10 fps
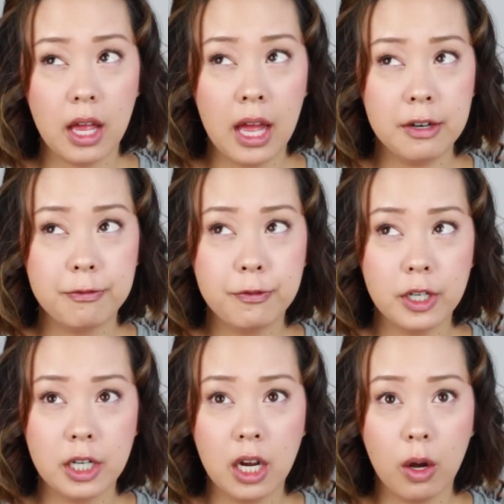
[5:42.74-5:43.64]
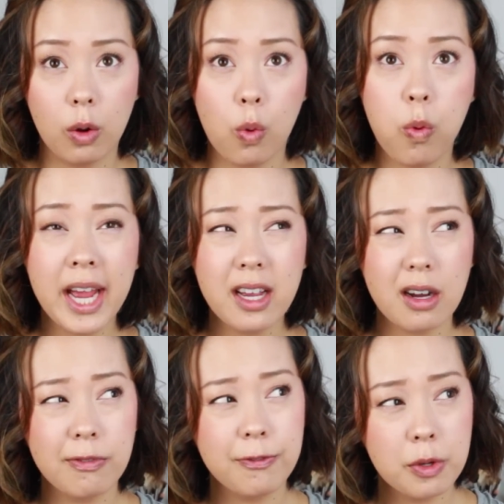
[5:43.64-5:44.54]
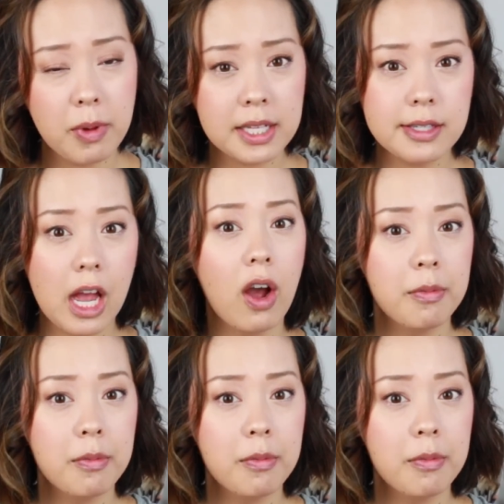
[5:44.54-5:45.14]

and for quite a few months now